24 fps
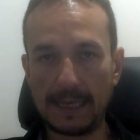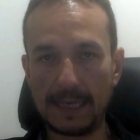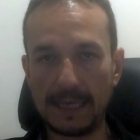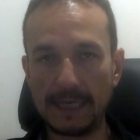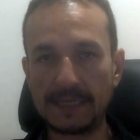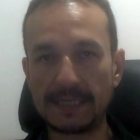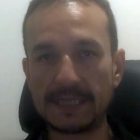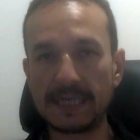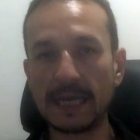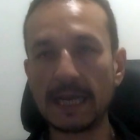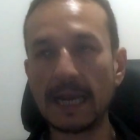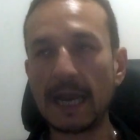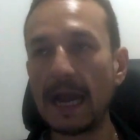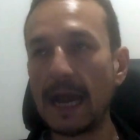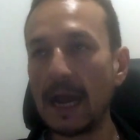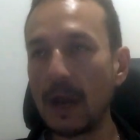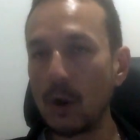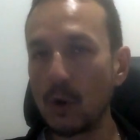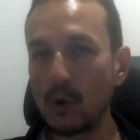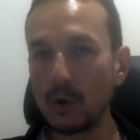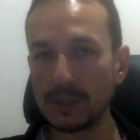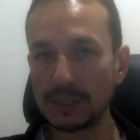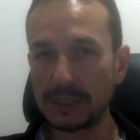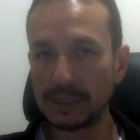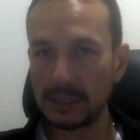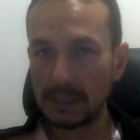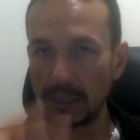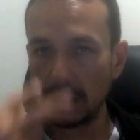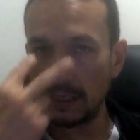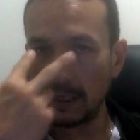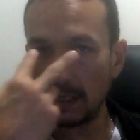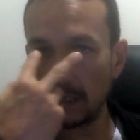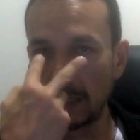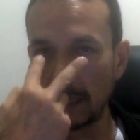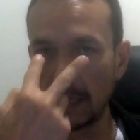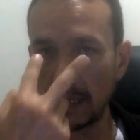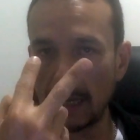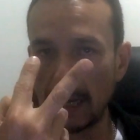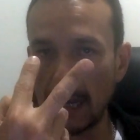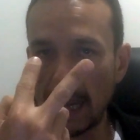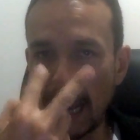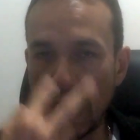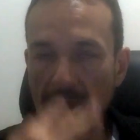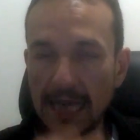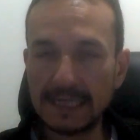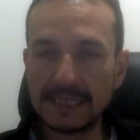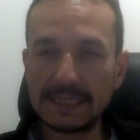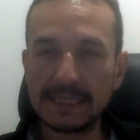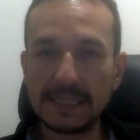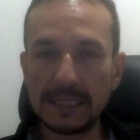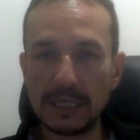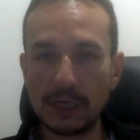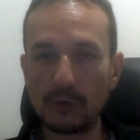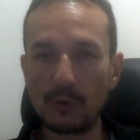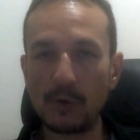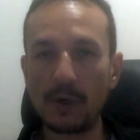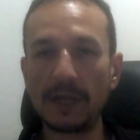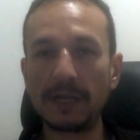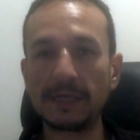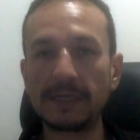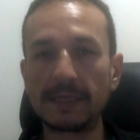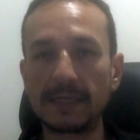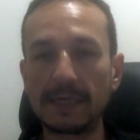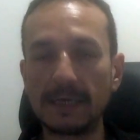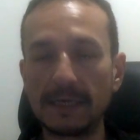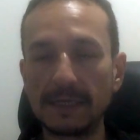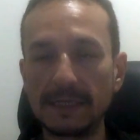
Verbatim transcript: it's a guy who's has direct,